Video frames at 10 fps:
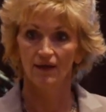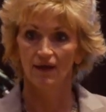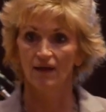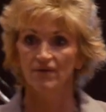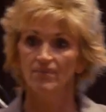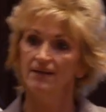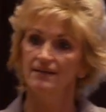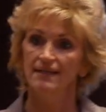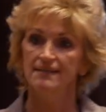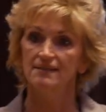Everybody
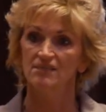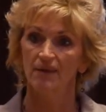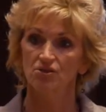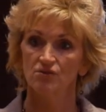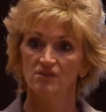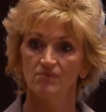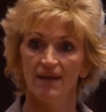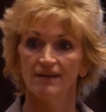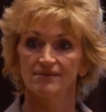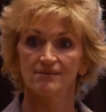needs a special
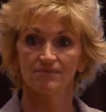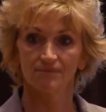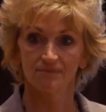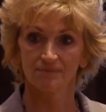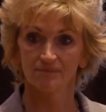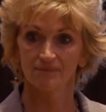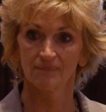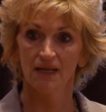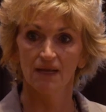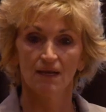space.
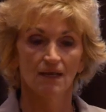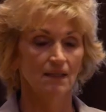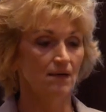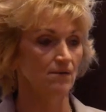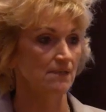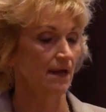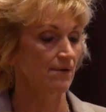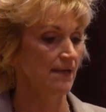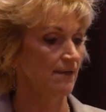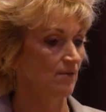There's, I
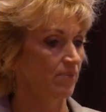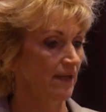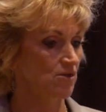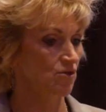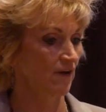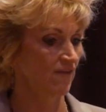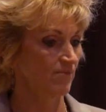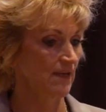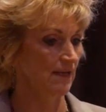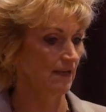had the pleasure of
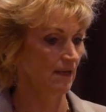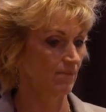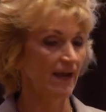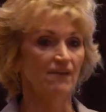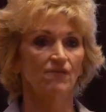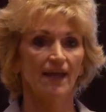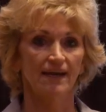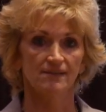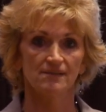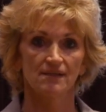meeting Mike
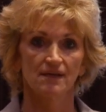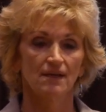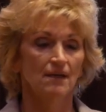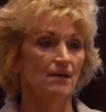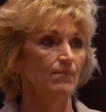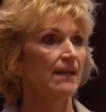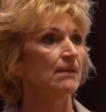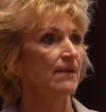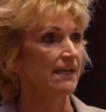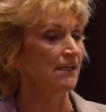Vance. Many,
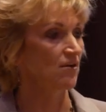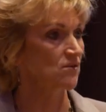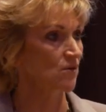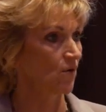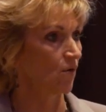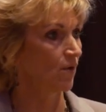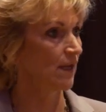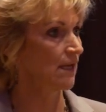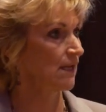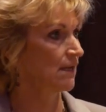many years ago,
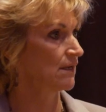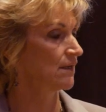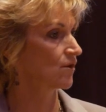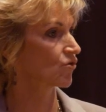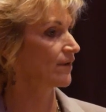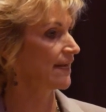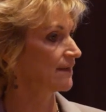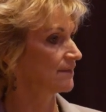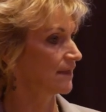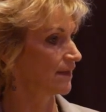he
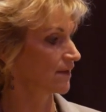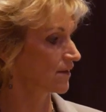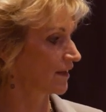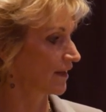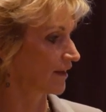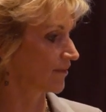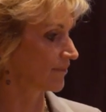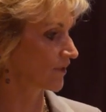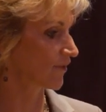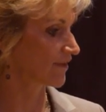created the uh,
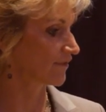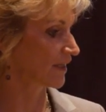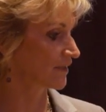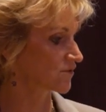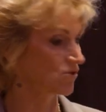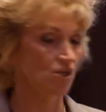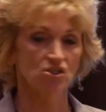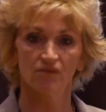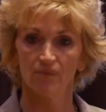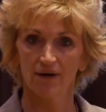Creative Thinking
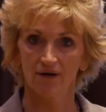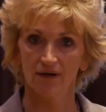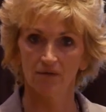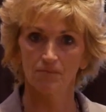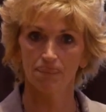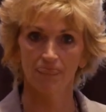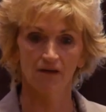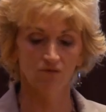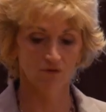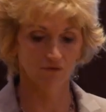Association of America.
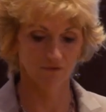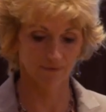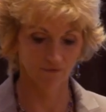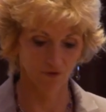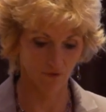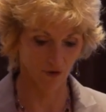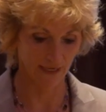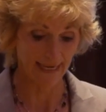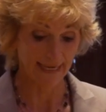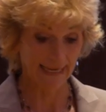You, some of you have heard it.